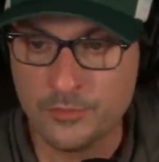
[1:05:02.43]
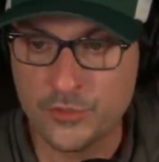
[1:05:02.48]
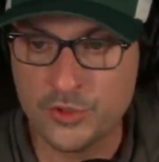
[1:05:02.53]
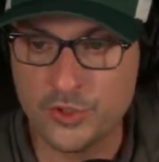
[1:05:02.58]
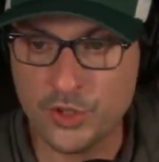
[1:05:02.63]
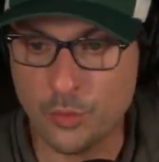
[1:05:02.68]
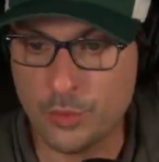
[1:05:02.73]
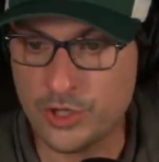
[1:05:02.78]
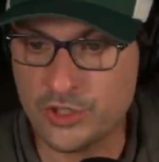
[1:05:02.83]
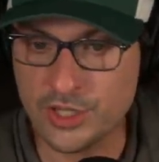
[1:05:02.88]

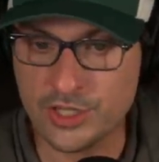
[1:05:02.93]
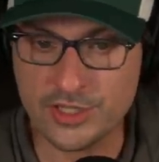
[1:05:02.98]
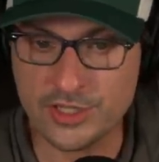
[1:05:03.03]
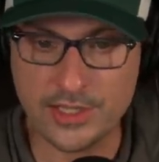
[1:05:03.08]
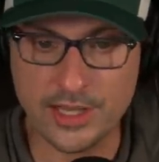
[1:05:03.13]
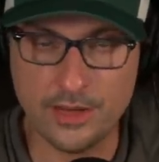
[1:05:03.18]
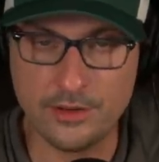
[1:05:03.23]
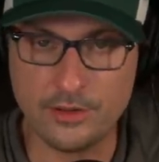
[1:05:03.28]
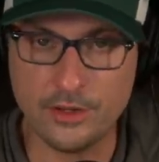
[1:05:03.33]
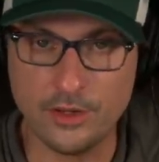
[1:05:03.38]
So we just
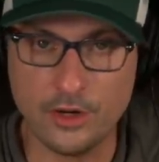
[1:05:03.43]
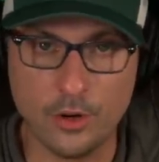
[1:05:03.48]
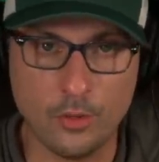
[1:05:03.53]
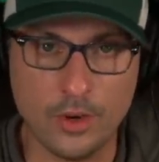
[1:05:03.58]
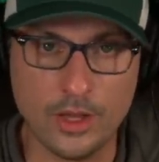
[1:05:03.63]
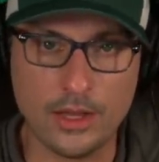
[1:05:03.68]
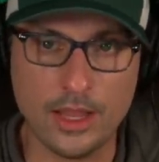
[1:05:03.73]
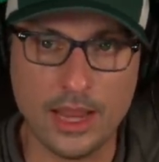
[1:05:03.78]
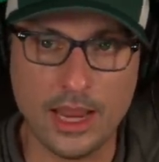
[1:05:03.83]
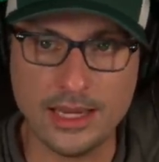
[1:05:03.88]
said, you know
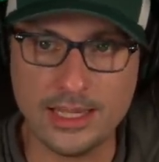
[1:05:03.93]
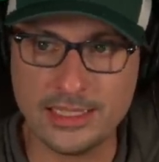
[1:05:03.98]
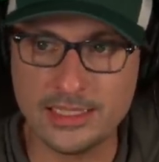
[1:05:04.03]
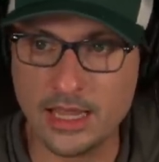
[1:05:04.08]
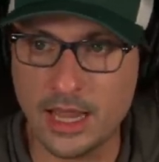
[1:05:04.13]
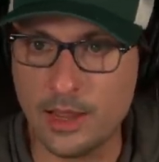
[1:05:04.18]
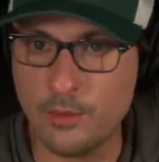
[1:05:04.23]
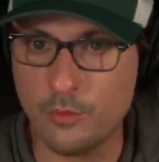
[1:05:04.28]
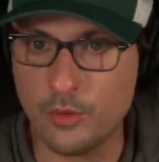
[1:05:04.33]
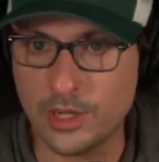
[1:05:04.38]
what?
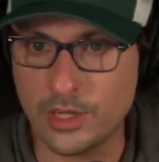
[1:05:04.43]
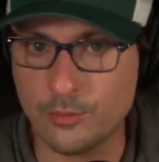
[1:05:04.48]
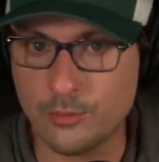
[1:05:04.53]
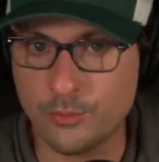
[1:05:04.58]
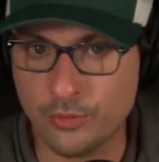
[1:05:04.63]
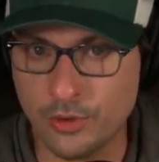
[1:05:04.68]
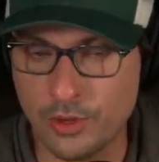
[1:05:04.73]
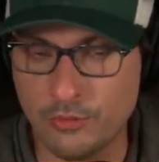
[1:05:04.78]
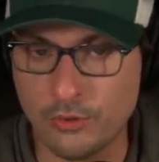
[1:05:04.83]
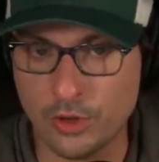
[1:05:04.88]
Anytime we can
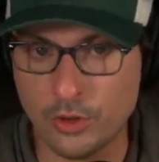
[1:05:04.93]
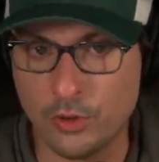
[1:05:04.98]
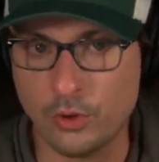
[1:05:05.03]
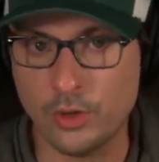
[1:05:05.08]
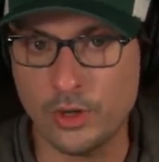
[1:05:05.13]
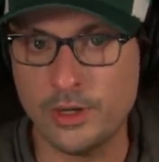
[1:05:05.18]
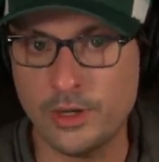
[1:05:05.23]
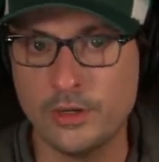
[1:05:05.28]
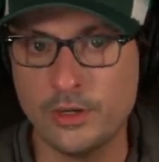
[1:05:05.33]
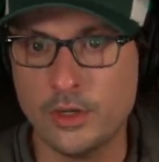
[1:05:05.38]

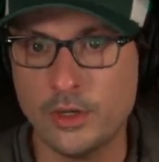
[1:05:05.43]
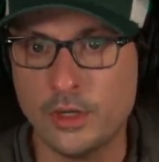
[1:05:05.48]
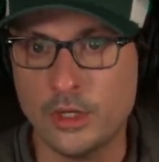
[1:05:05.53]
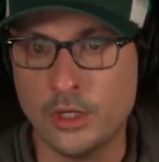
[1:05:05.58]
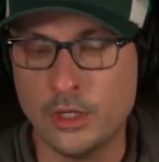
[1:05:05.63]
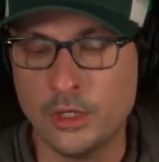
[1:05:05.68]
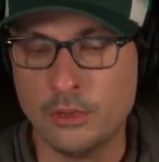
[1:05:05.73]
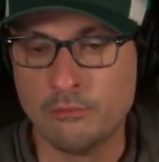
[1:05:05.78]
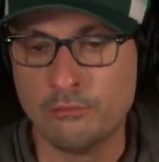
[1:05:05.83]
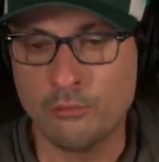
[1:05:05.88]
pre-record,
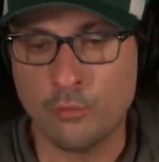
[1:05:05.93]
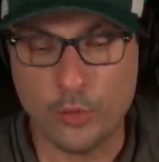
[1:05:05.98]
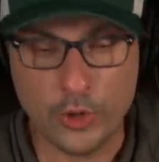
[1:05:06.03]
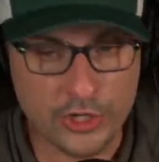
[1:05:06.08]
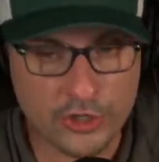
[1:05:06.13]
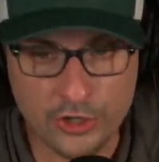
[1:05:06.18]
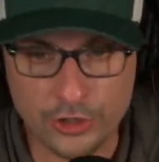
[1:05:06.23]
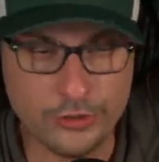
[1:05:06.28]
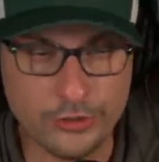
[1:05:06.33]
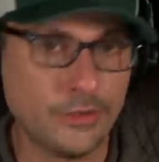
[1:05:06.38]
we
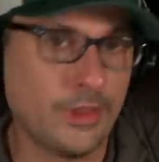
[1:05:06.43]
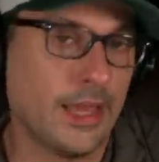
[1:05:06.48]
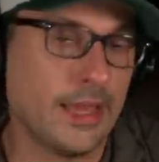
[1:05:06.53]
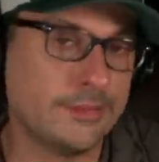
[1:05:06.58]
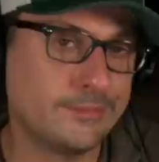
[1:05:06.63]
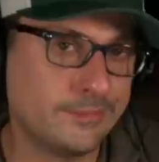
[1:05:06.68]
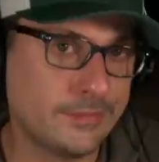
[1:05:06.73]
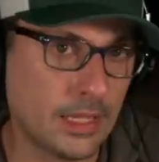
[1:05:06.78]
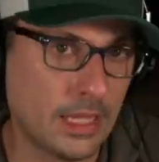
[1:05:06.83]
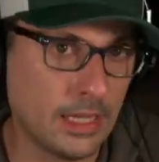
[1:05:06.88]
should do that.
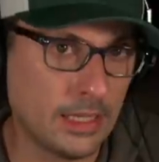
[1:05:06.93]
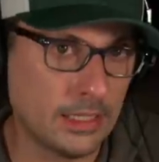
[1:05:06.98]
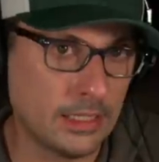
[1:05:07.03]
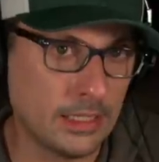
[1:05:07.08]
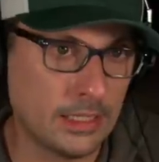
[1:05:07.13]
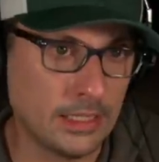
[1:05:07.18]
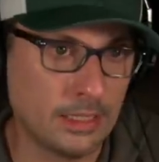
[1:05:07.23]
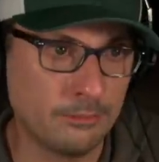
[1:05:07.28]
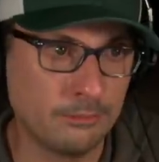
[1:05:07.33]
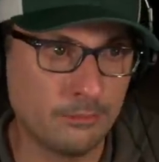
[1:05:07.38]

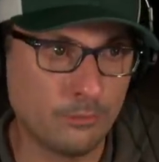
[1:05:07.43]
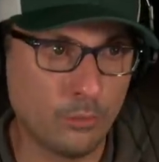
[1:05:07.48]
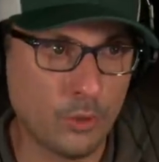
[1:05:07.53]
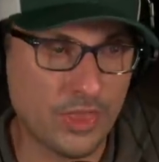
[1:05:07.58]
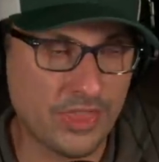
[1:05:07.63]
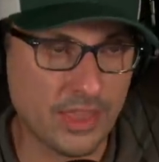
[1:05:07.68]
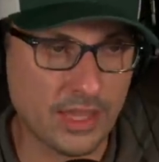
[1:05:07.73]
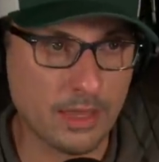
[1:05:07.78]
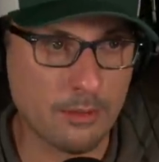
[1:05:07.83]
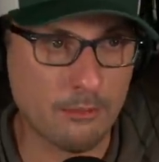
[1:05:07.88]
Um, we
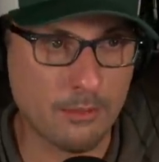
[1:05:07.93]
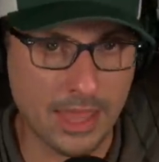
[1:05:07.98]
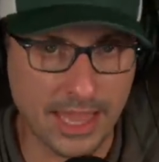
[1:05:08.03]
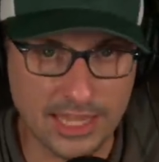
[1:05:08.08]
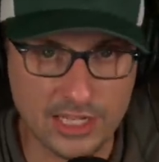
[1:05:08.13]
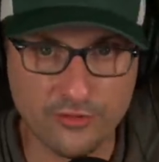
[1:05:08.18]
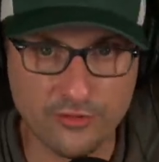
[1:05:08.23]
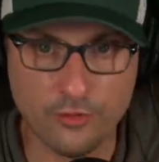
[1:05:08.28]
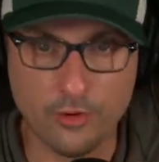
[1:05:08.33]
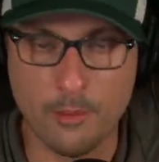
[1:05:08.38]
think it
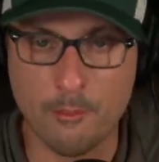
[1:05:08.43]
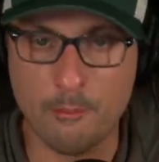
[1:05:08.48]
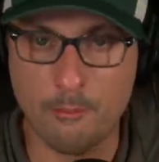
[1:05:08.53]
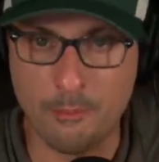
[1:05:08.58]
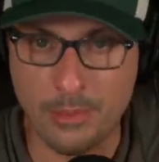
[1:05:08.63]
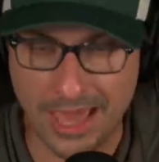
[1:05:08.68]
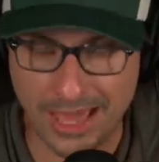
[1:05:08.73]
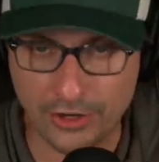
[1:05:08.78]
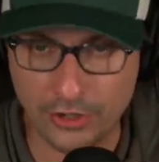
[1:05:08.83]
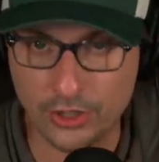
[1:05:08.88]
makes for a
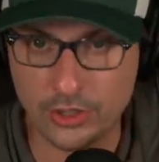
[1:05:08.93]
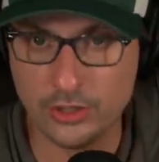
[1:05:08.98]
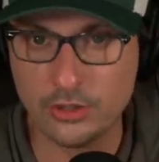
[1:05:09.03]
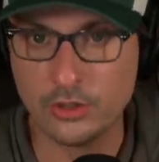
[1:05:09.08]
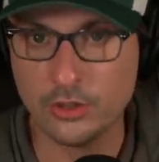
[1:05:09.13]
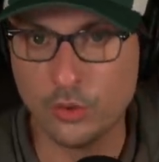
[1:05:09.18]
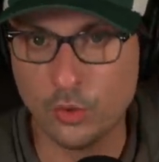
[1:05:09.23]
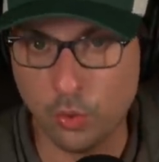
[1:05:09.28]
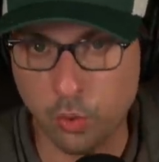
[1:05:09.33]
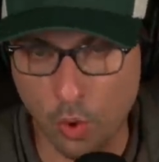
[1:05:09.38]
better
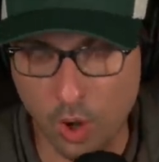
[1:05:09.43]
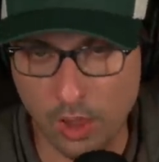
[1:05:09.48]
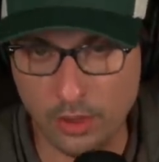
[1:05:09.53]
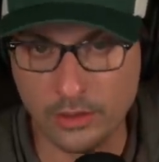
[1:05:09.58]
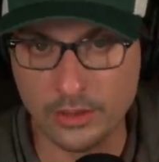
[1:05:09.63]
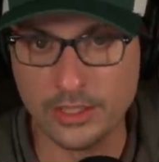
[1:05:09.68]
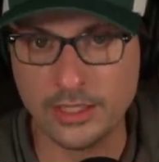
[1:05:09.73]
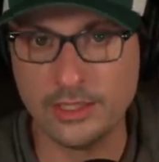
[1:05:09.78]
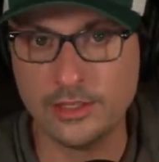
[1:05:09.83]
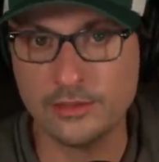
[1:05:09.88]

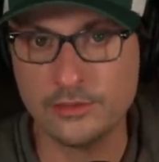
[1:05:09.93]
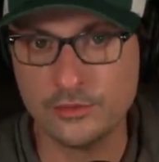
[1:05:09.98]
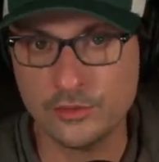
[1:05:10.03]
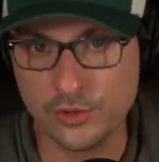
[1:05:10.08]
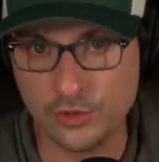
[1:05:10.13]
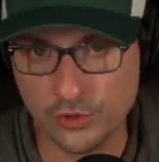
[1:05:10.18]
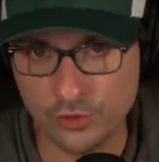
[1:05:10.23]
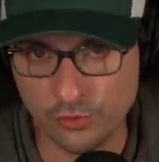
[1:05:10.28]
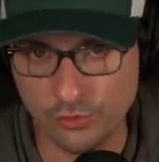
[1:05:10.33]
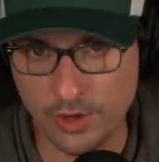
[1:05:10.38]
quality
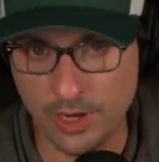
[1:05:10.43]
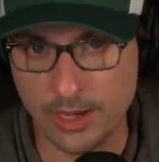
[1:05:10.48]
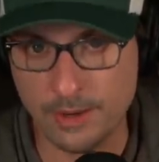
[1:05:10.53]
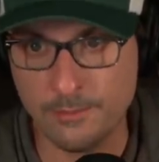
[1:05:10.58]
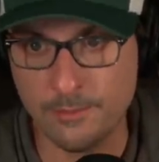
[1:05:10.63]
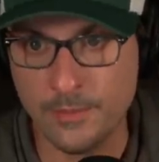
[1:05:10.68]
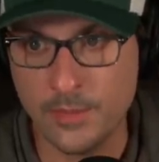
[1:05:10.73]
stream.